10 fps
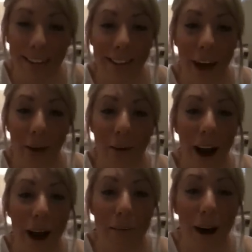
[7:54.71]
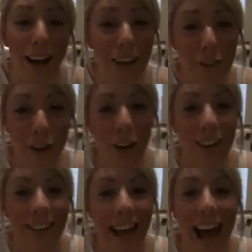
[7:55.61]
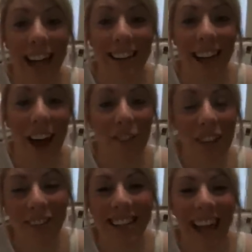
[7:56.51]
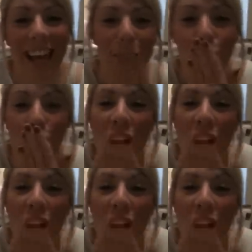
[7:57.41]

So um, I love you lots and have a lovely day.